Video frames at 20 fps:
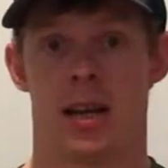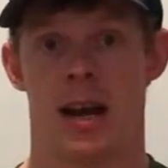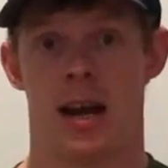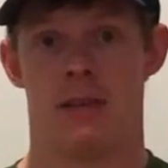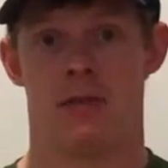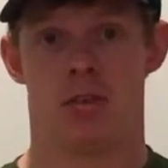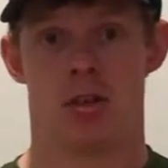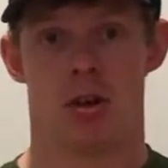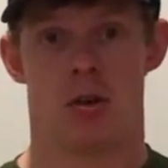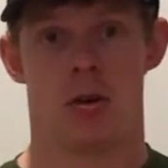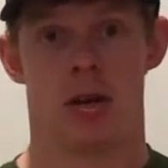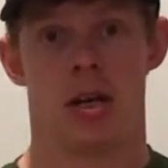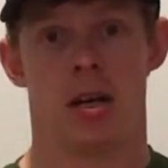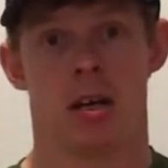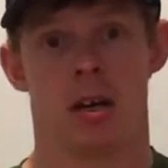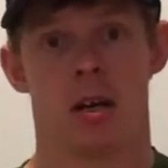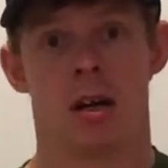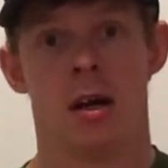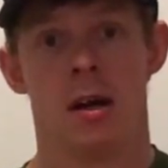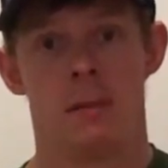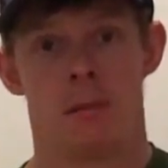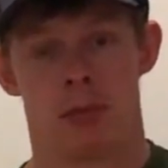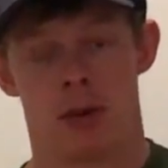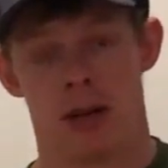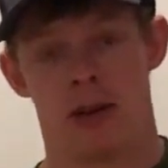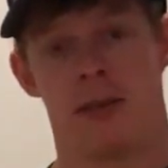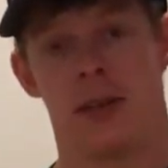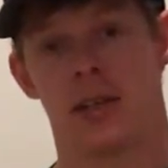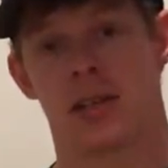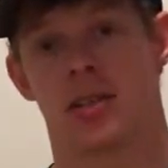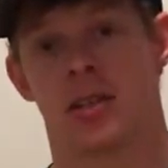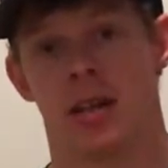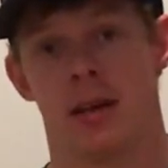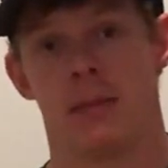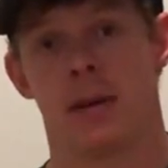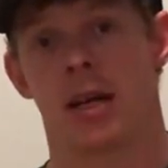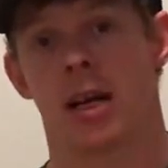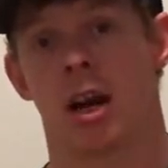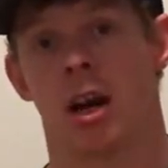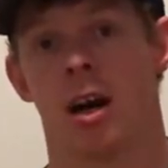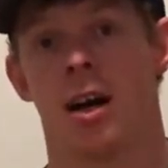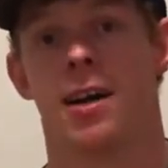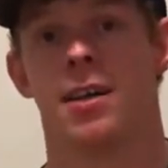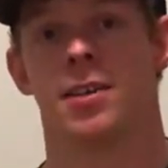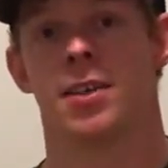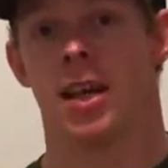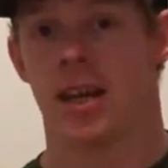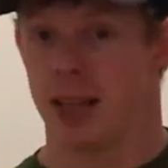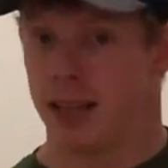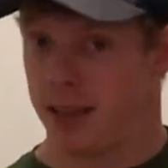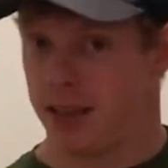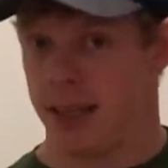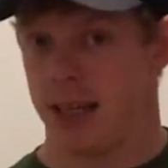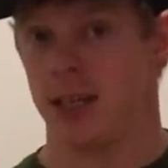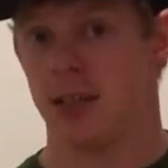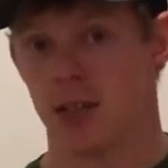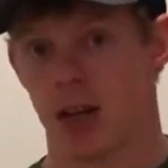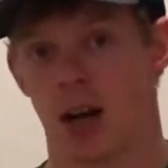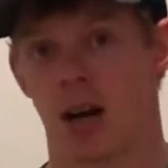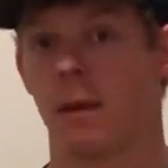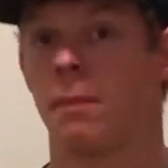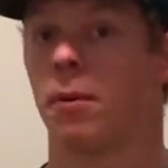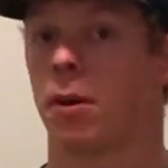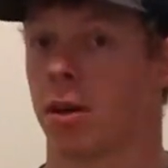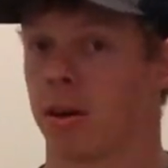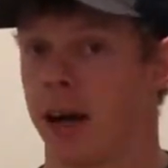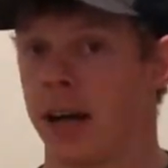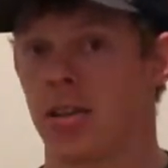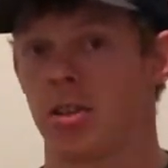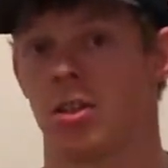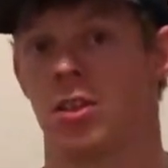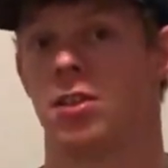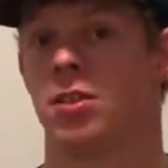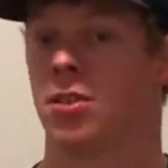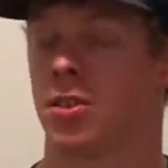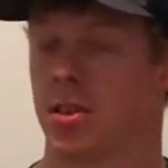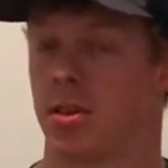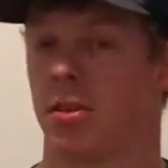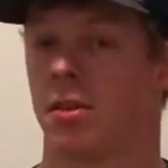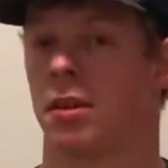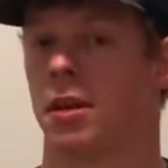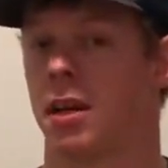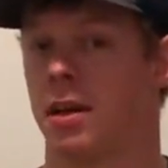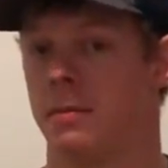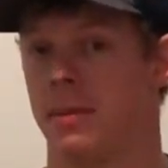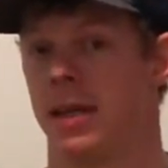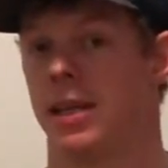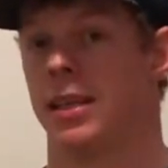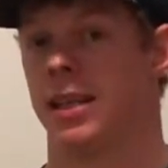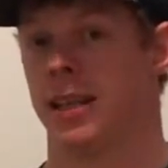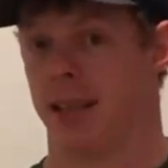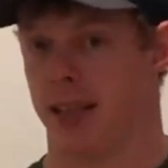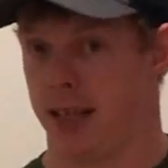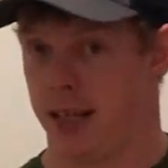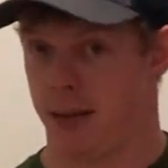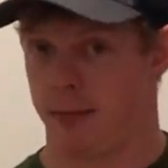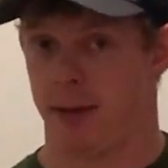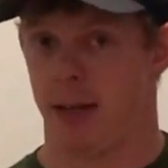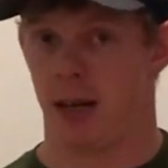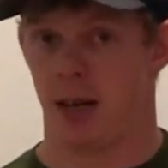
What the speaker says: I've shown here previously, because these are progressions, so they're going to be a little bit